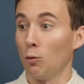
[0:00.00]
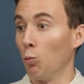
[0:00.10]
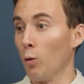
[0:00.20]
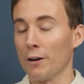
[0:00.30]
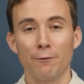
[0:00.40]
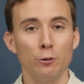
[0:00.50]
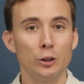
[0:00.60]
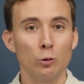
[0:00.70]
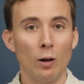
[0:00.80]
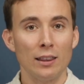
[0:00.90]
What
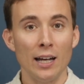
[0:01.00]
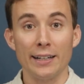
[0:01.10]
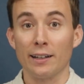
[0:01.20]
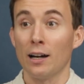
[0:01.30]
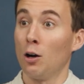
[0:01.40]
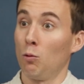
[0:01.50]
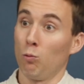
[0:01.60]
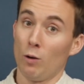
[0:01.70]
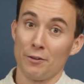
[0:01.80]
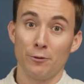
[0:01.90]
food do I like?
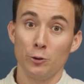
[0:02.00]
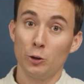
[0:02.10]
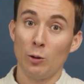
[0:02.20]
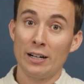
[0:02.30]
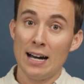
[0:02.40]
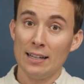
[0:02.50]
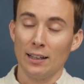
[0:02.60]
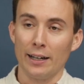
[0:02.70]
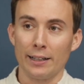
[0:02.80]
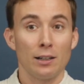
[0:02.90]
What food do I not
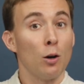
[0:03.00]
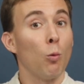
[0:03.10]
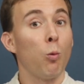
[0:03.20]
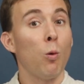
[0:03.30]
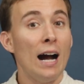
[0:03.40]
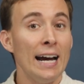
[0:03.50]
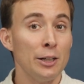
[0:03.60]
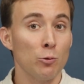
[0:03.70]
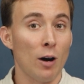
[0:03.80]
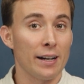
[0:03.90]
like? Why
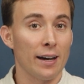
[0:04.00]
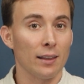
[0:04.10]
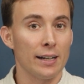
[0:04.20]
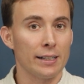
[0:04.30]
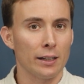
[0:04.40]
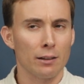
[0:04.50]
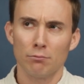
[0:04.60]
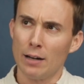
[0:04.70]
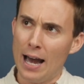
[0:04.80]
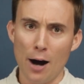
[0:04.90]
do I not like it?
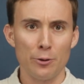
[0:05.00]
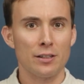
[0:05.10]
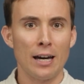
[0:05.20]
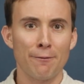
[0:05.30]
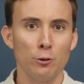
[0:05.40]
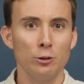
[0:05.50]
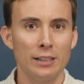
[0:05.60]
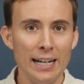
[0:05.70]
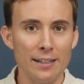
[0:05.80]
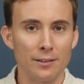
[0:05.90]
How does that food
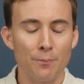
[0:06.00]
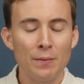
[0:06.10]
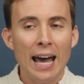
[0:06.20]
taste?